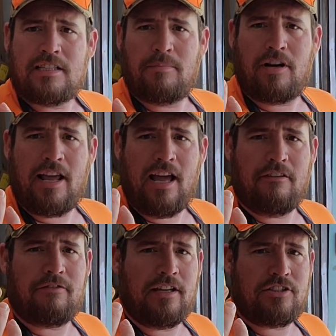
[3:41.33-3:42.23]
it's about a
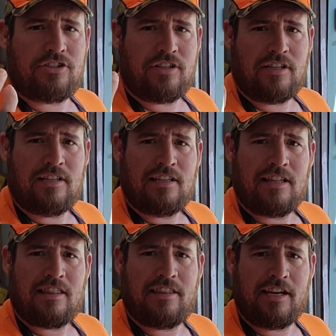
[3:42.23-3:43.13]
1/2 inch
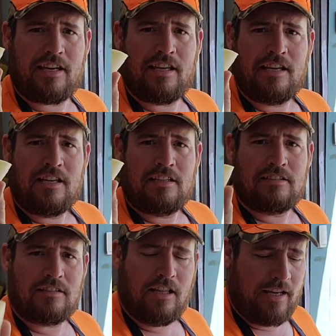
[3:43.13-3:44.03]
thick
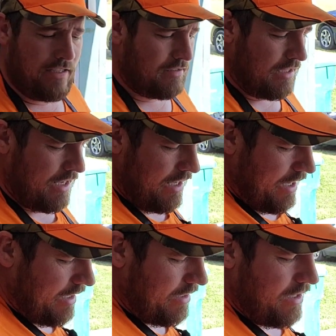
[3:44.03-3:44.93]
slice,
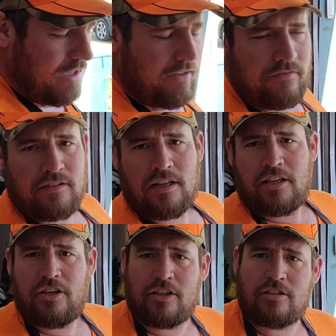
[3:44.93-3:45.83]
and
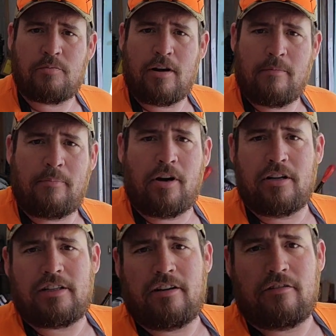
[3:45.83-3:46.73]
you can spread them
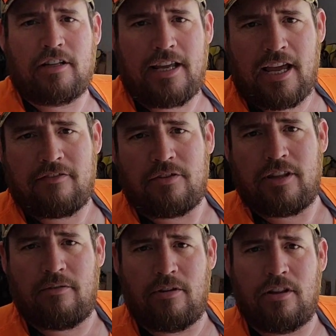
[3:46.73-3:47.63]
apart. You don't really have
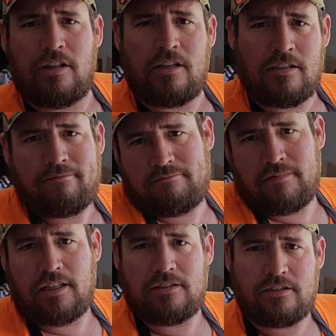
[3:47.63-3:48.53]
to. They'll
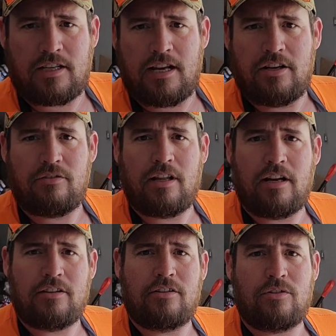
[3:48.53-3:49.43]
just kind of do
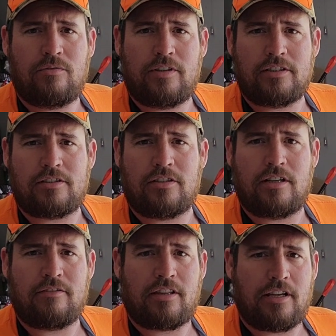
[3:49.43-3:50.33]
that on their own when you're
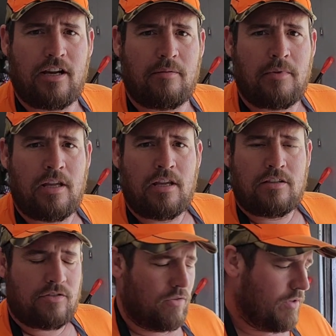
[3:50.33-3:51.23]
stirring everything up.
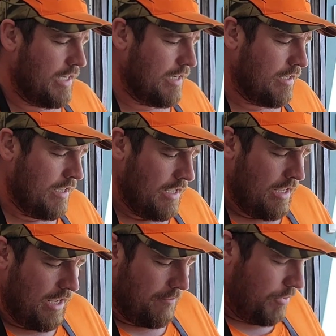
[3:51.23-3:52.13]
So I
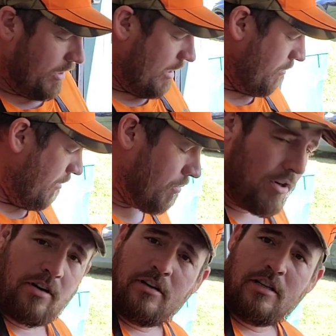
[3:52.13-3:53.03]
put it on my
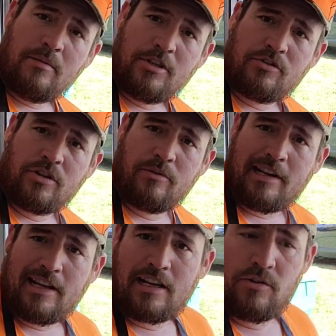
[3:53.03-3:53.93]
burner. Let me show you
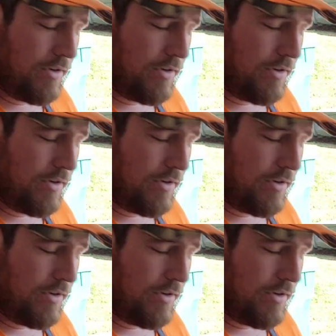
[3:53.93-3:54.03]
what I got